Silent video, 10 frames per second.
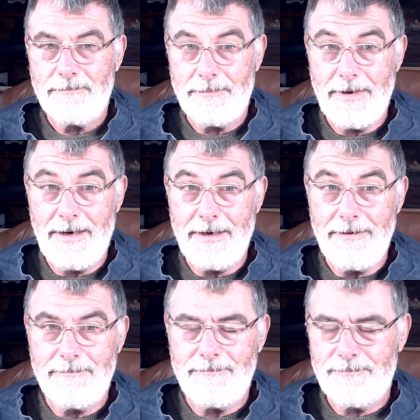Nearly.
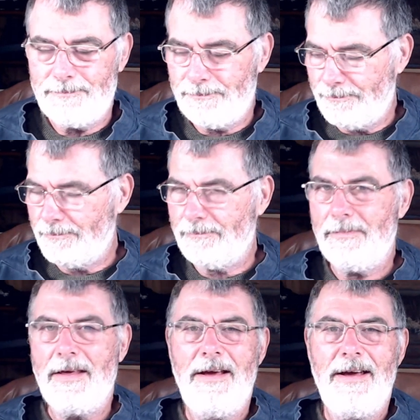
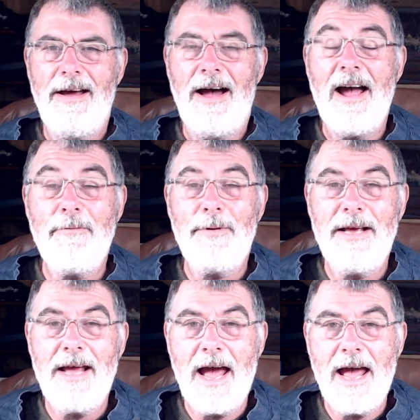Hi, everybody,
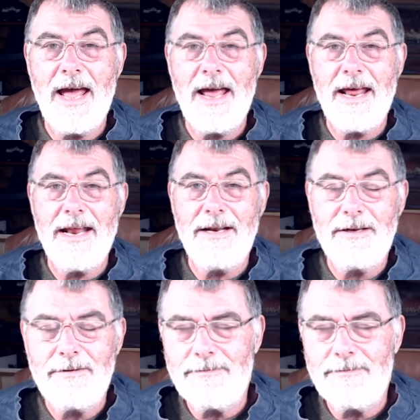and...